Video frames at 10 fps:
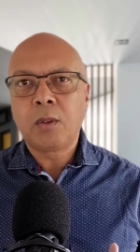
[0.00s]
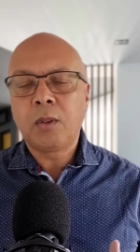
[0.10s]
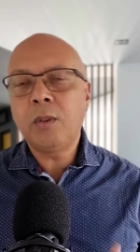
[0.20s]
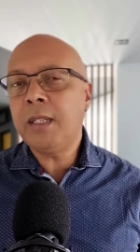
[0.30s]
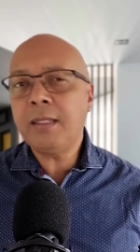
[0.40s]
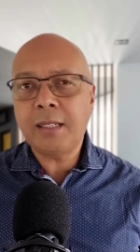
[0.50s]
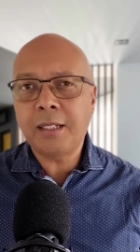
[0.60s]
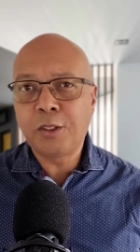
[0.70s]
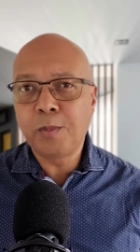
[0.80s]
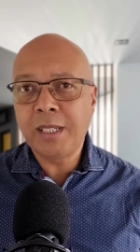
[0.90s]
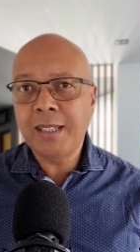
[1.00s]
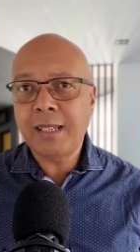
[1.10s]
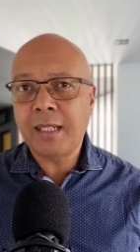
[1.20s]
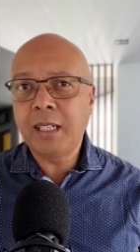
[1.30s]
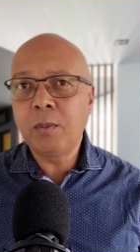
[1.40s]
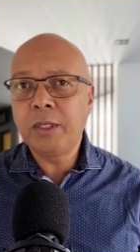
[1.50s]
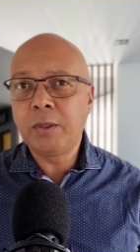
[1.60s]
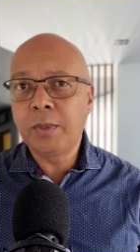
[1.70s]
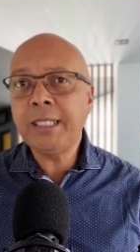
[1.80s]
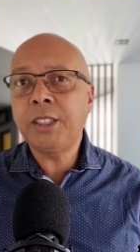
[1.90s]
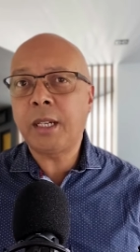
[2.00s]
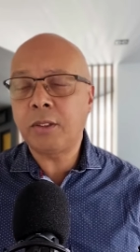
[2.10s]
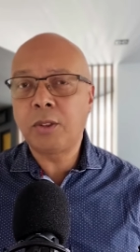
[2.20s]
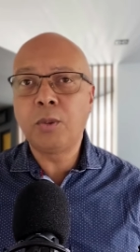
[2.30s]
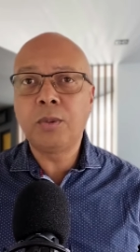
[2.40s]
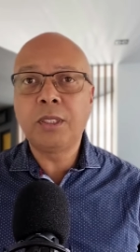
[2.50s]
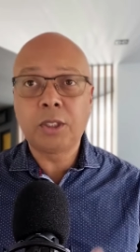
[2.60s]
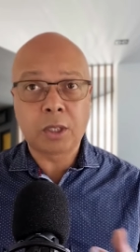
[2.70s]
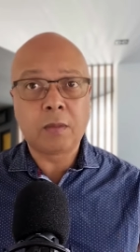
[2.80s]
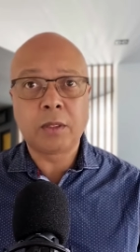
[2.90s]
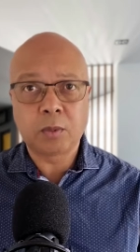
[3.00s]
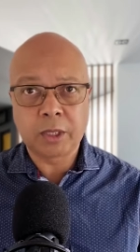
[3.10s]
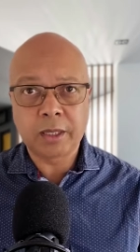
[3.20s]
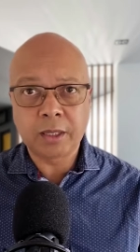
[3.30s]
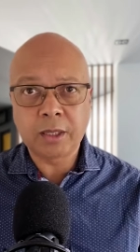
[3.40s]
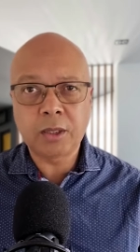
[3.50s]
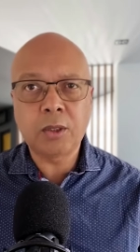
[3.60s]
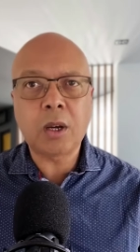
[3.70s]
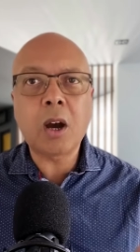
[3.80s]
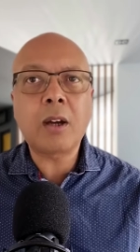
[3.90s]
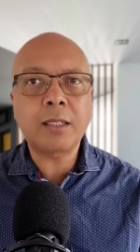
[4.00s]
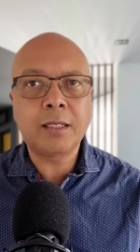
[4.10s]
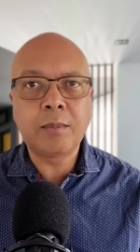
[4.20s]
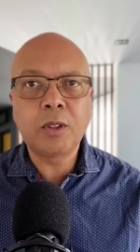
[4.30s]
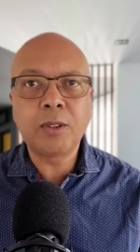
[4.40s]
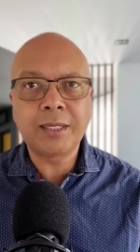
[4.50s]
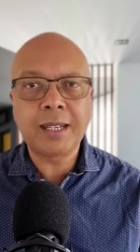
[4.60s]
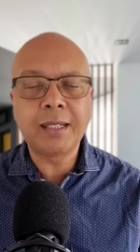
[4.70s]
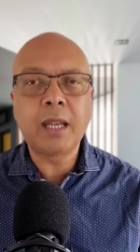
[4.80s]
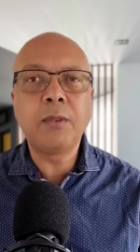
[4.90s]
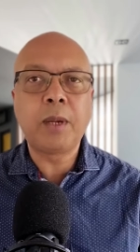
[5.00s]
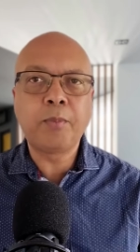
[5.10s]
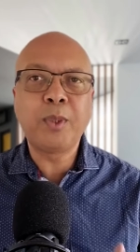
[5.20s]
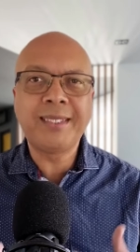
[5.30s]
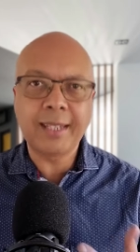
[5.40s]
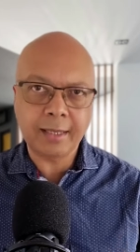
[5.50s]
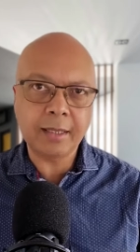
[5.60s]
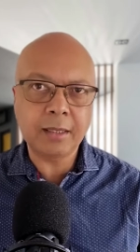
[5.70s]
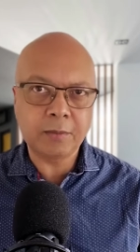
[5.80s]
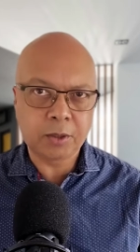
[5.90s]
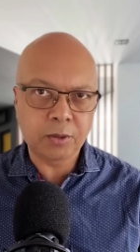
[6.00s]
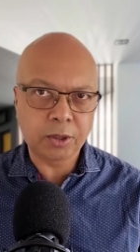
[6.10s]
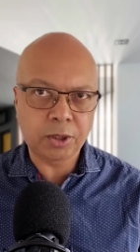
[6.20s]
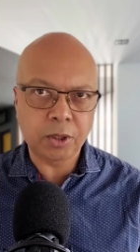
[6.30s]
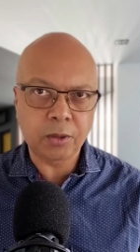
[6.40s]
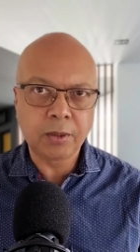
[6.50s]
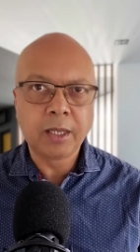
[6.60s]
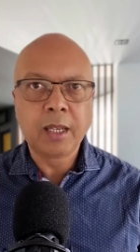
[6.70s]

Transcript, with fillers: When he said to me that he would reach out to the Jehovah's Witnesses to ask them to send a representative to the show